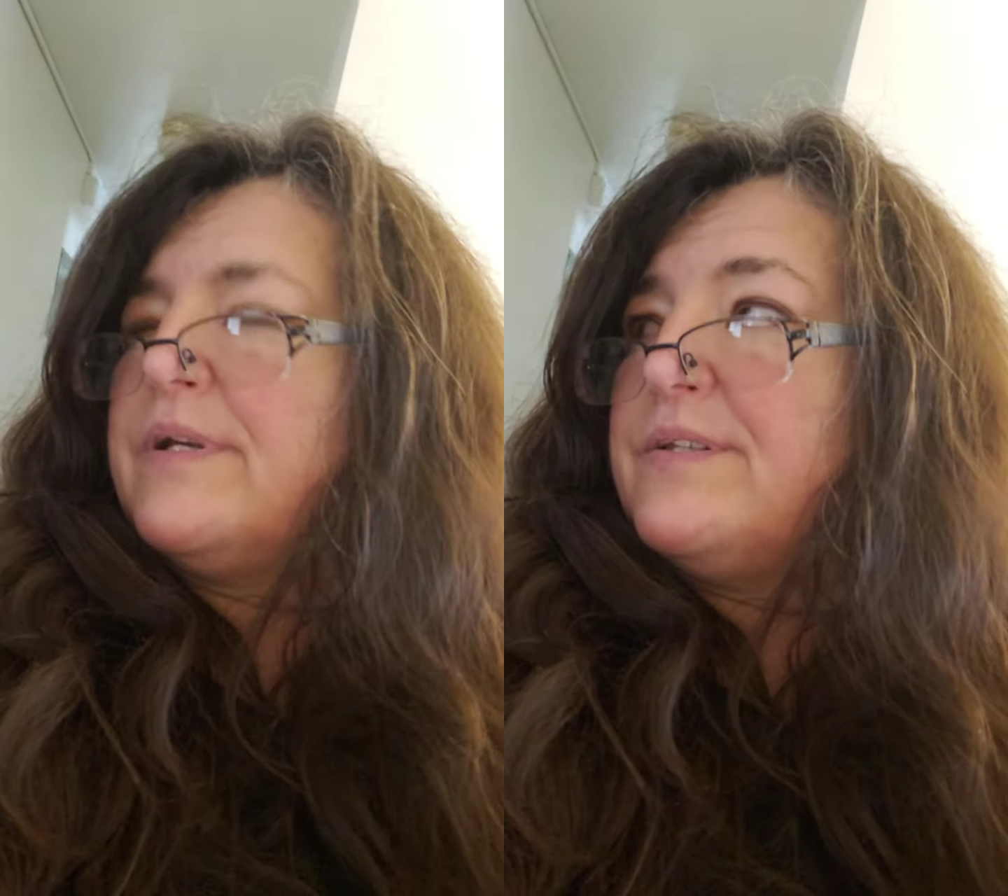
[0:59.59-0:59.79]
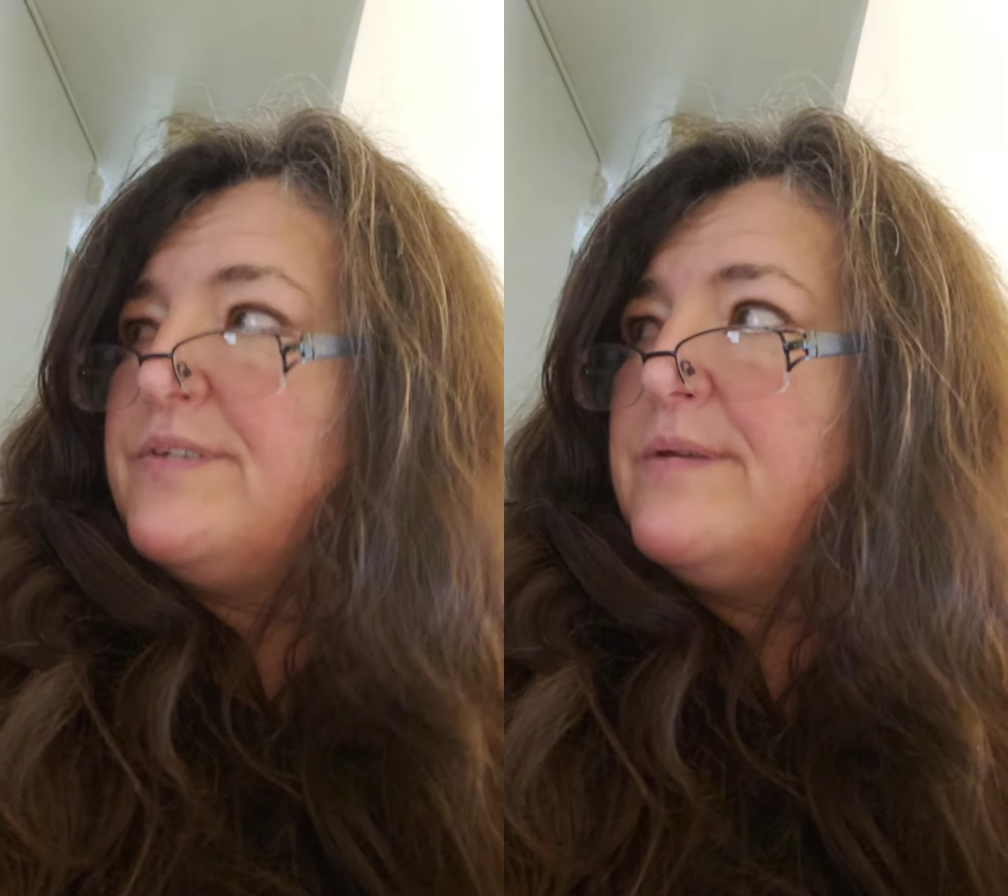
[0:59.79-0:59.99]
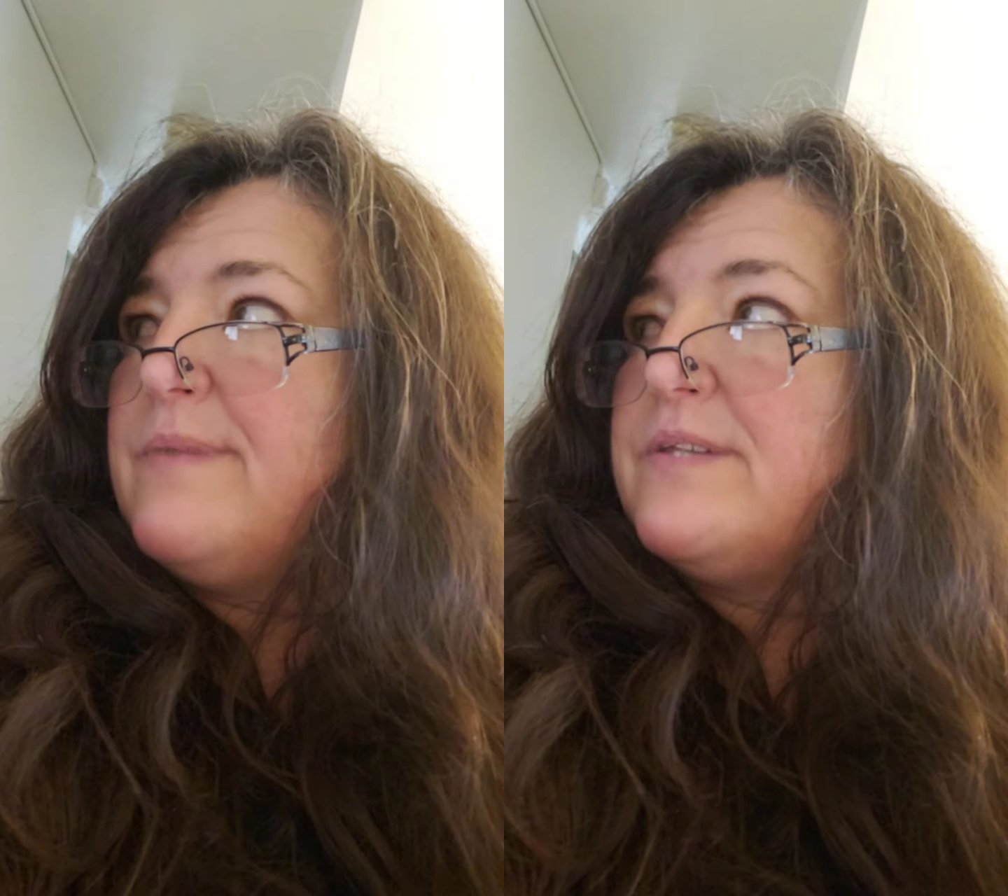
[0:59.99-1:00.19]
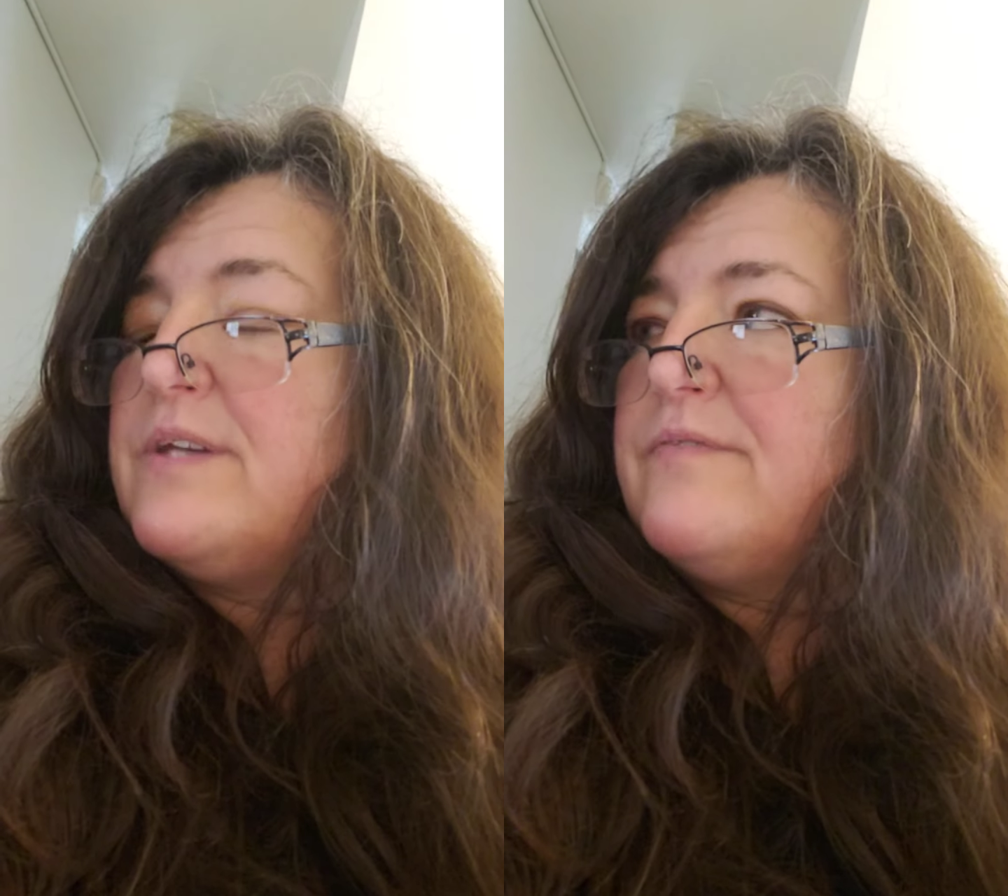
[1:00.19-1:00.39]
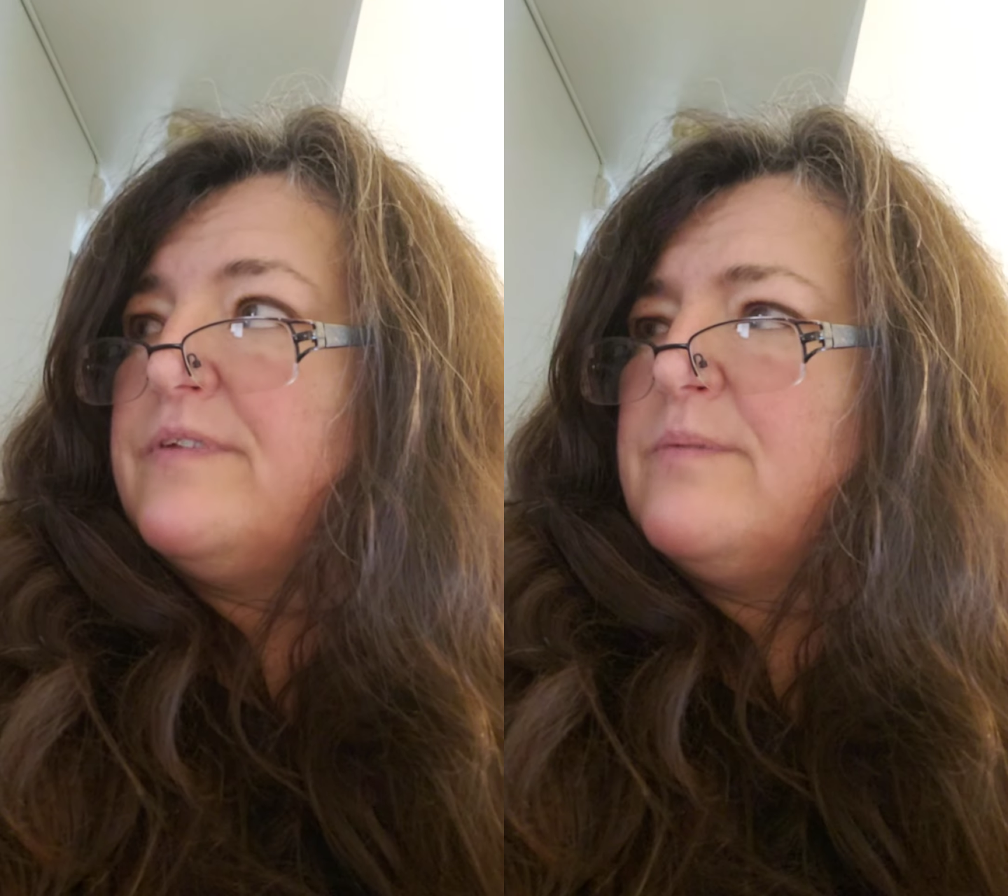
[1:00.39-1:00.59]
could see
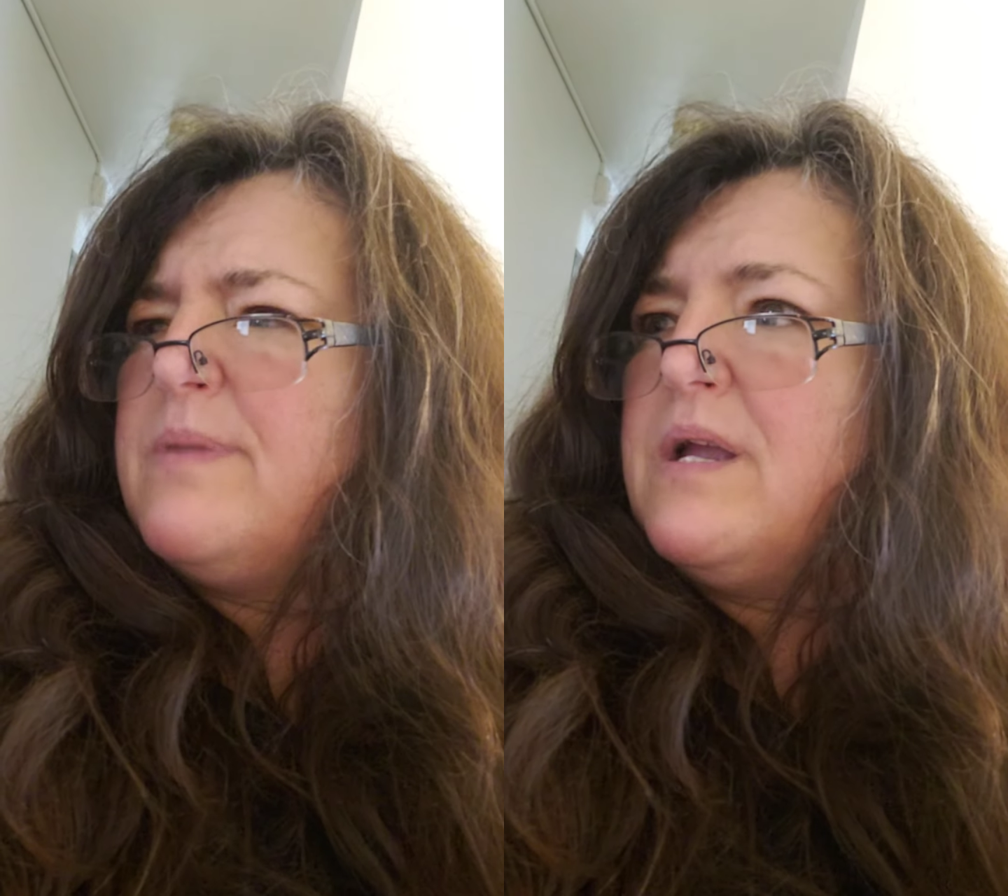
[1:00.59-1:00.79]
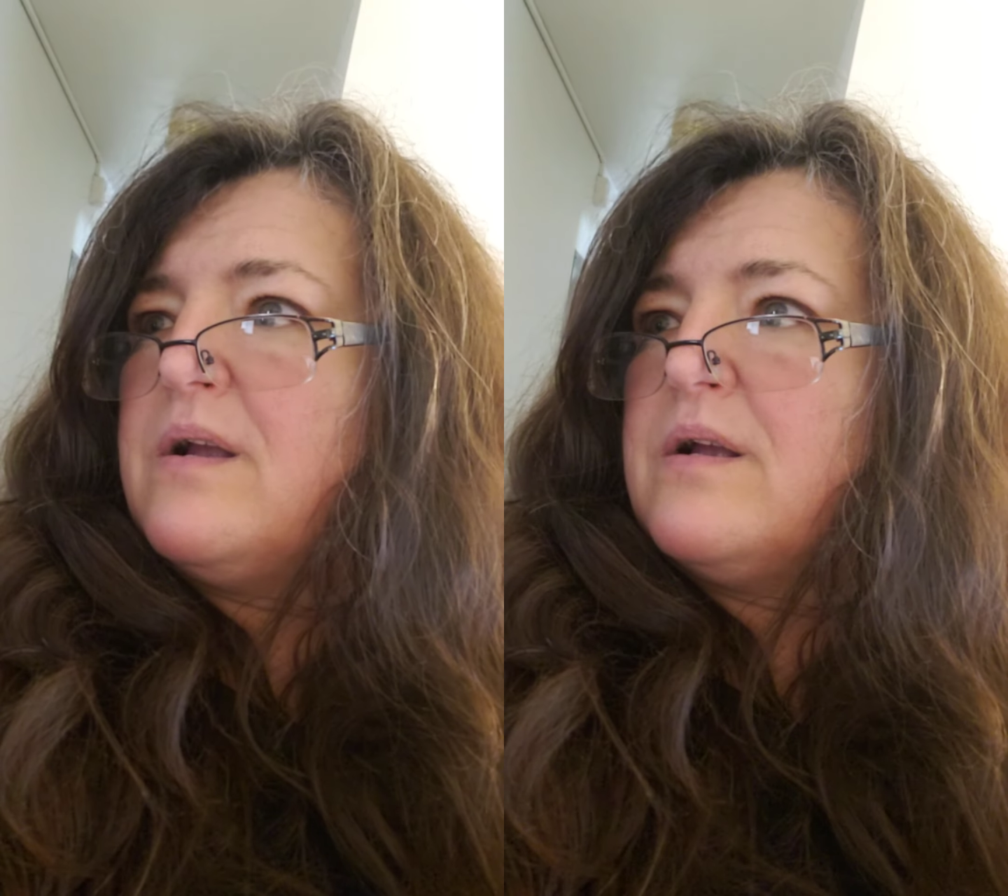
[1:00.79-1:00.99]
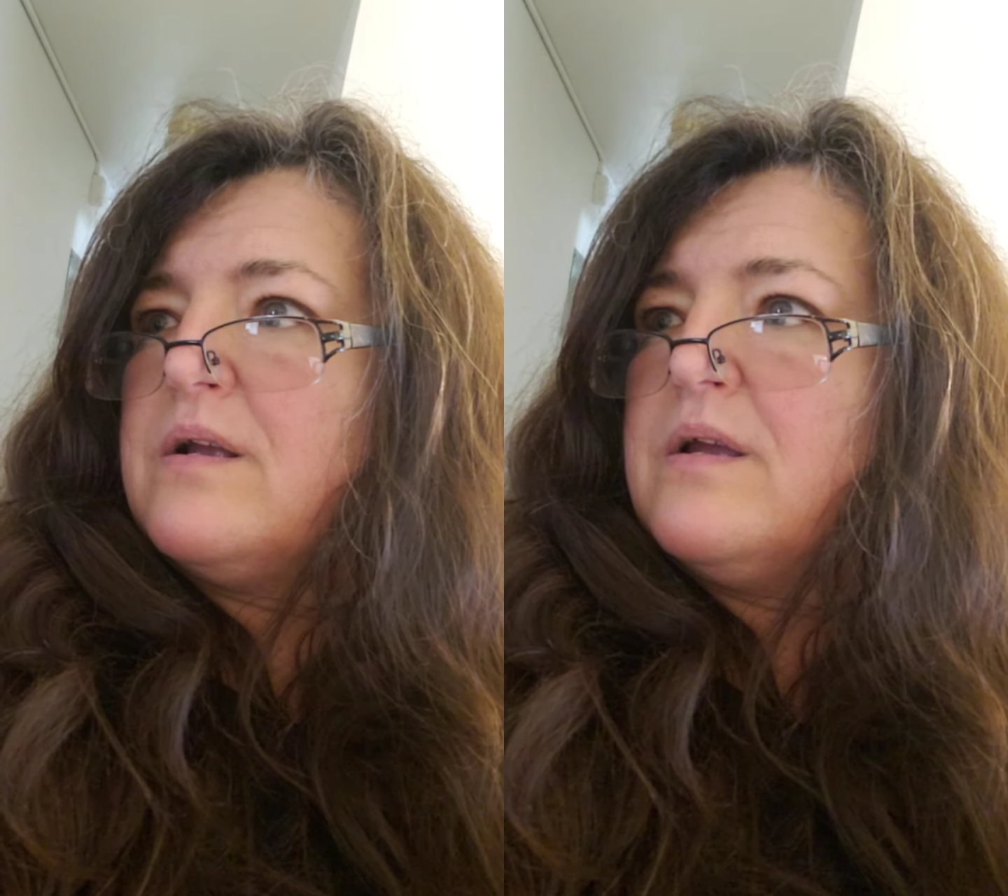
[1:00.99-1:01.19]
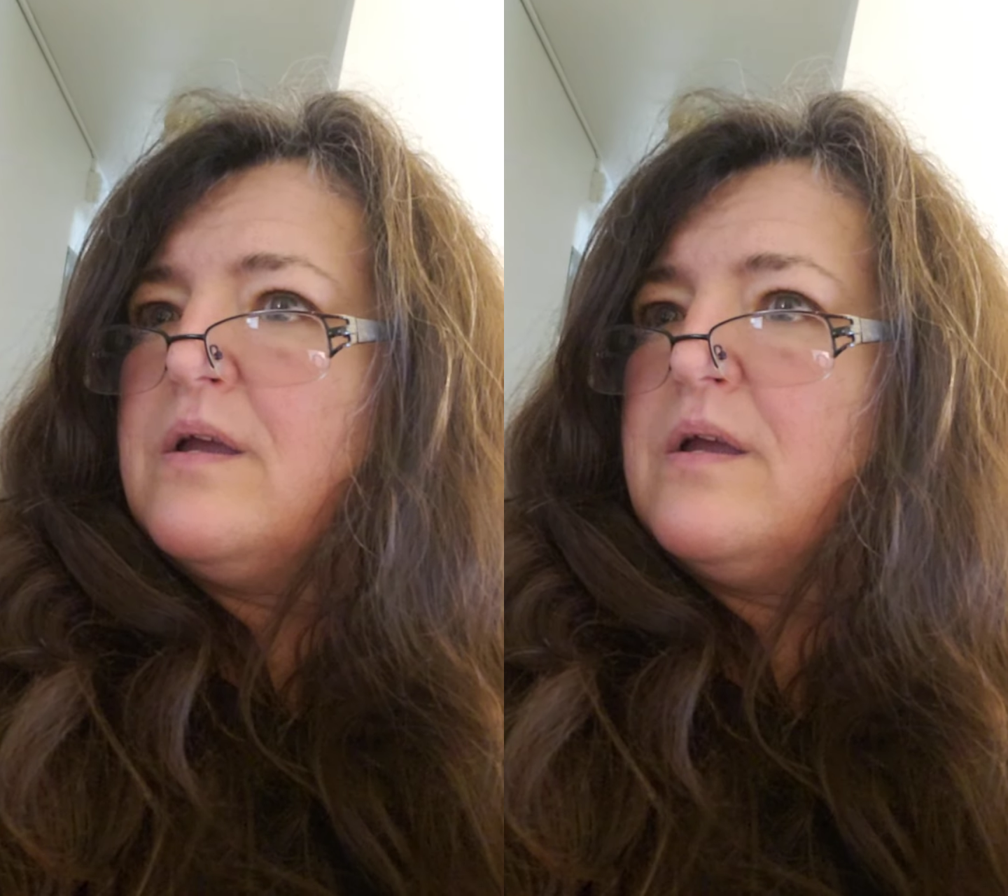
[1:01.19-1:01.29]
myself in the mirror.